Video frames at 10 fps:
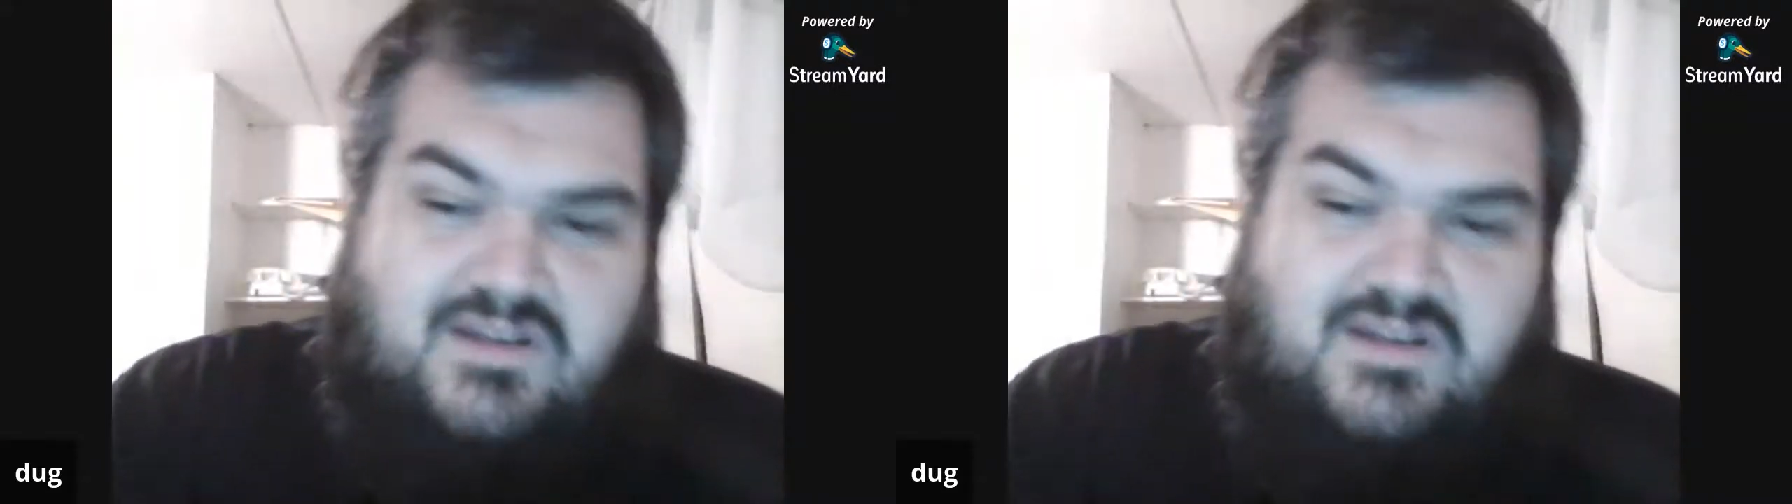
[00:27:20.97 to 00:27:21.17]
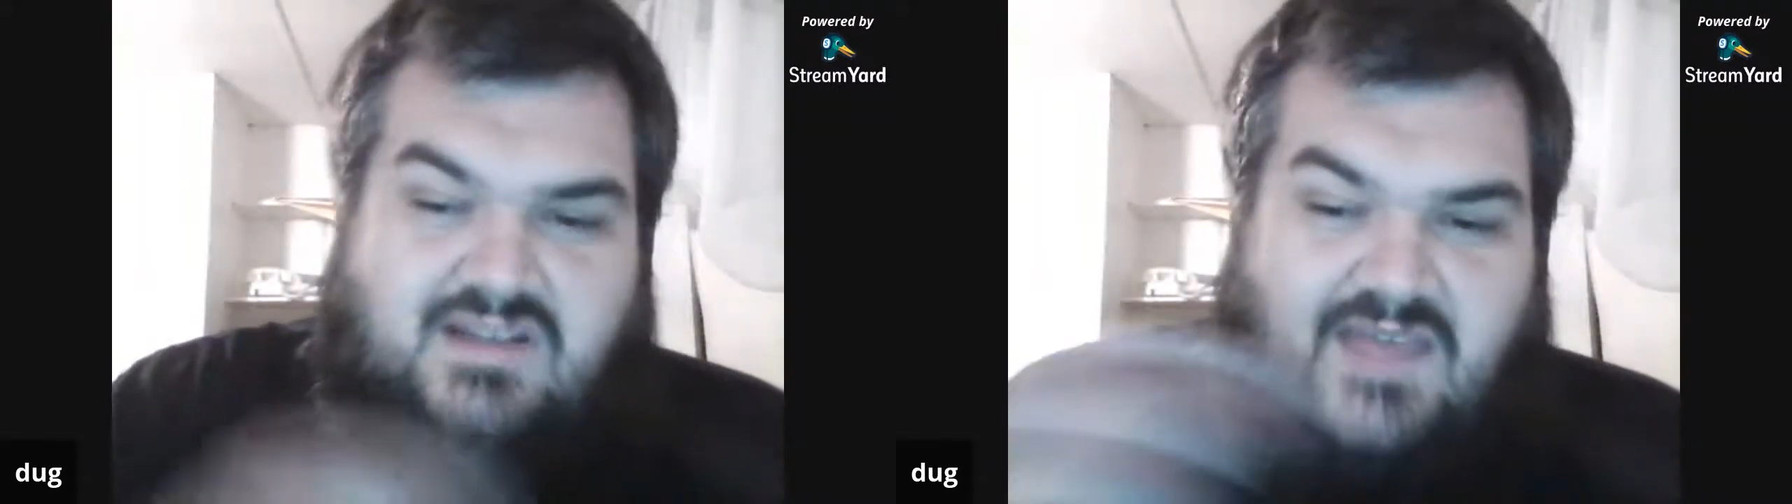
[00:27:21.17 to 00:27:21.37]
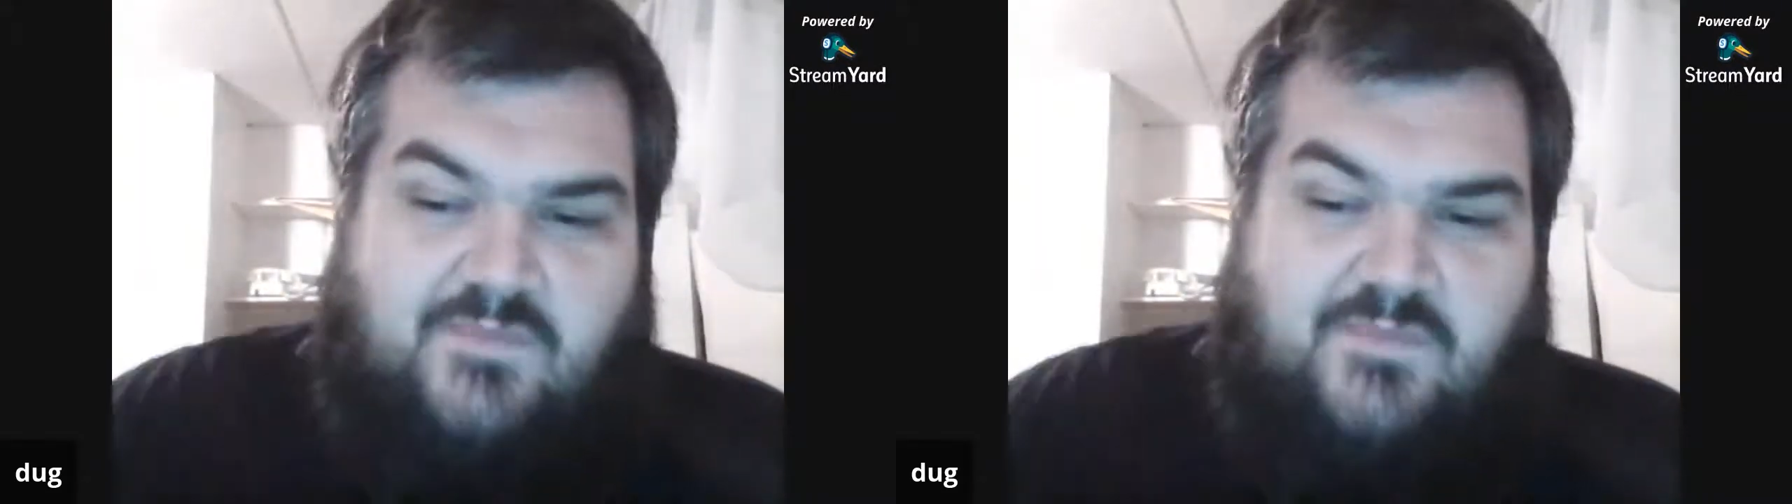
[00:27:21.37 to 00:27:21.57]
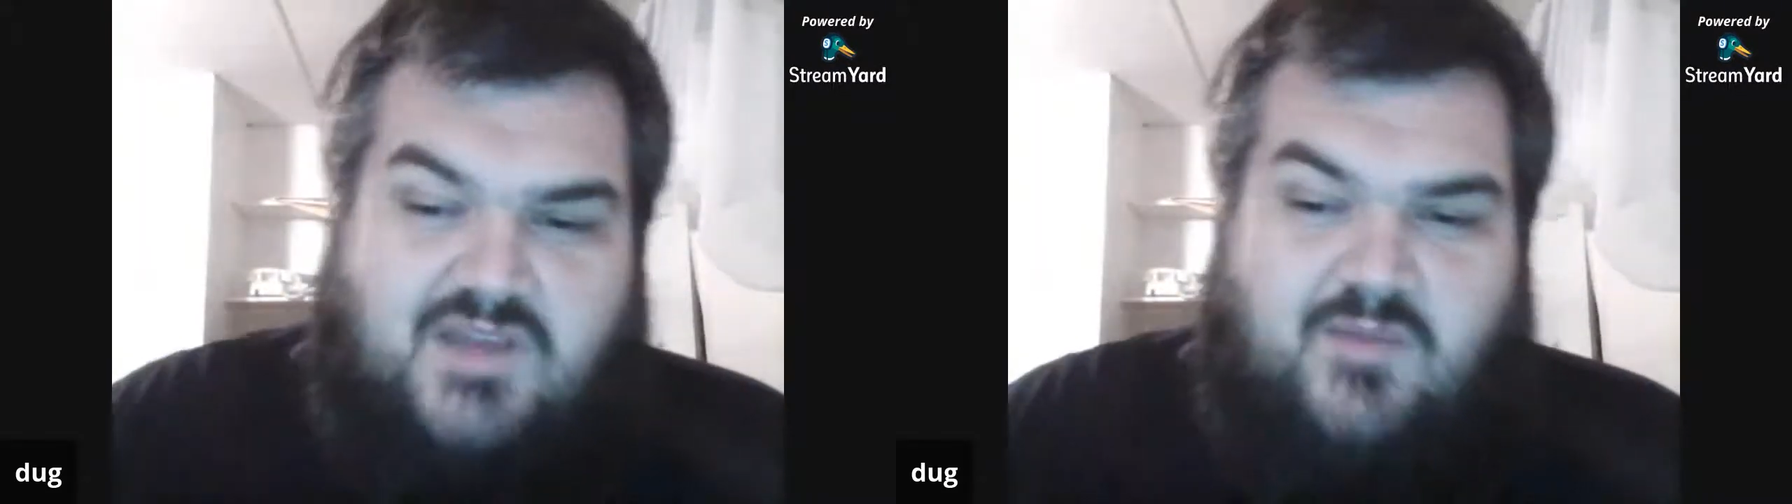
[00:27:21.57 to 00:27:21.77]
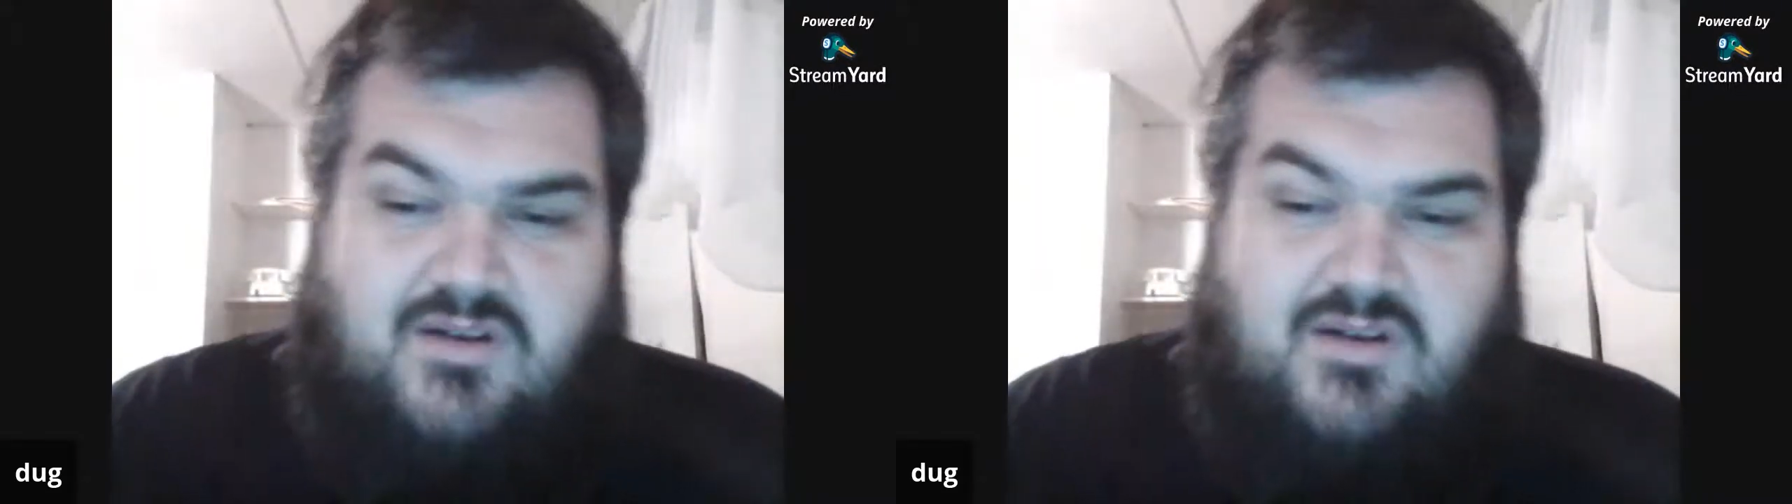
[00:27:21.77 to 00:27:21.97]
and have them
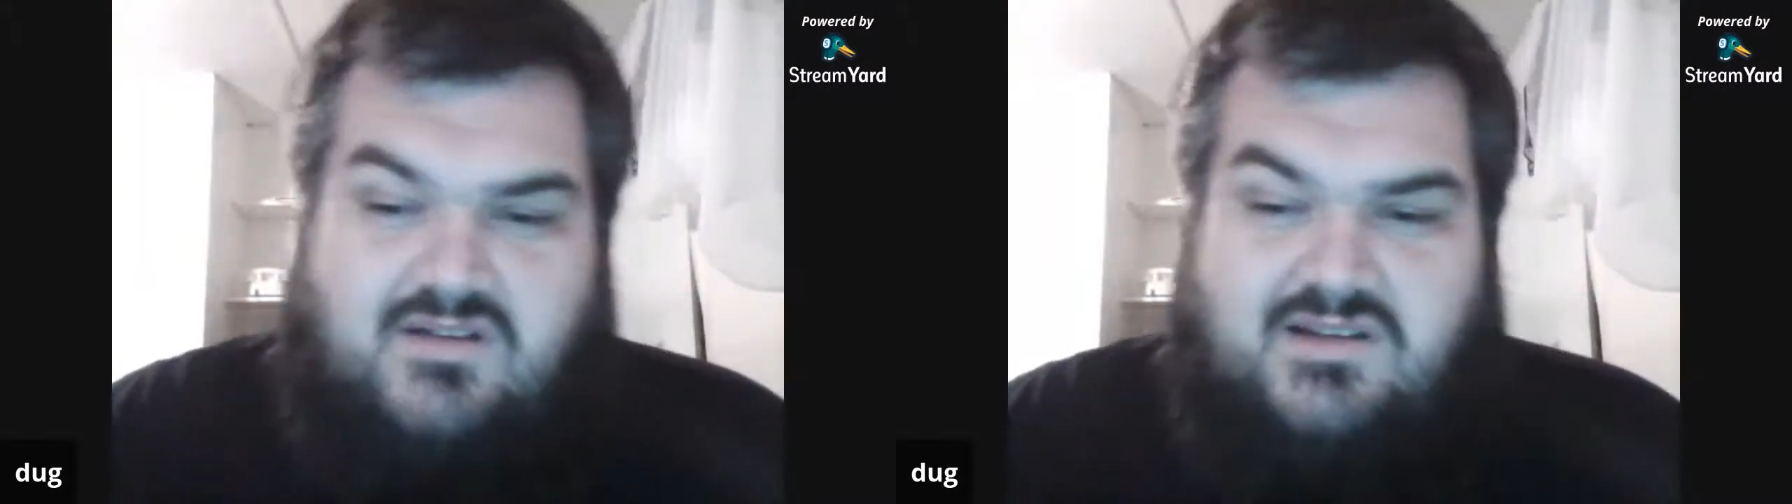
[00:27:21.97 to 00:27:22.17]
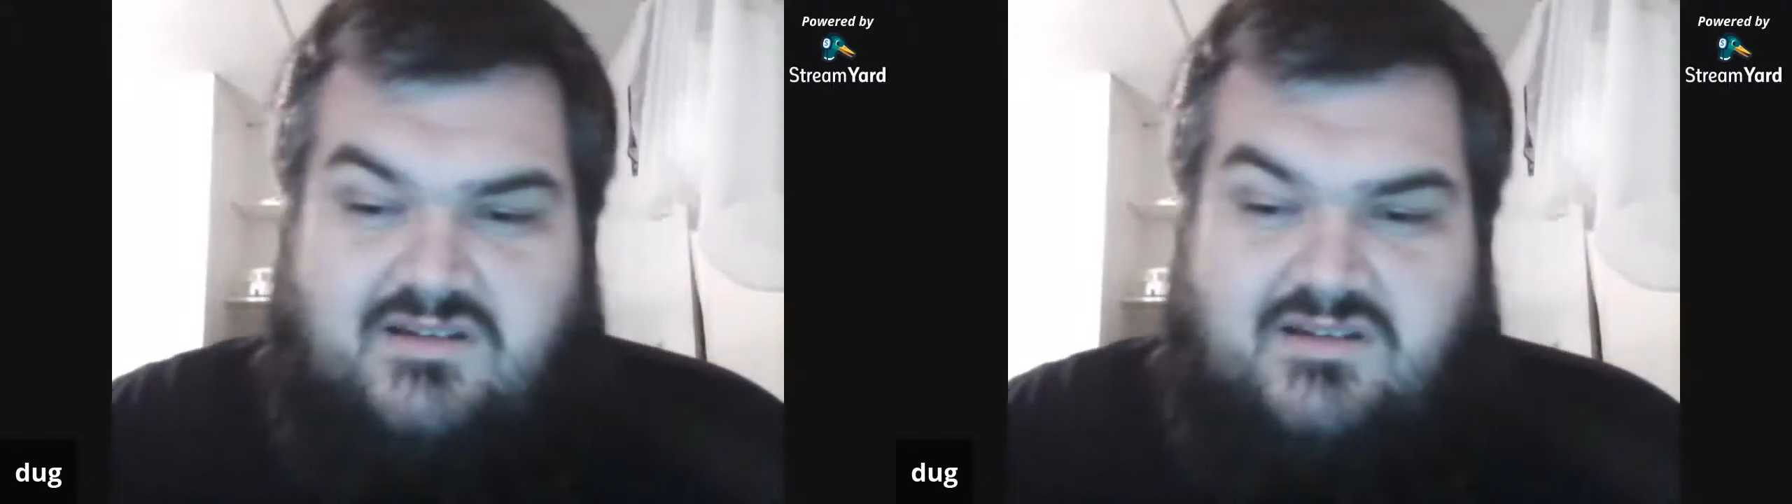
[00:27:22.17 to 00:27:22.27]
come on,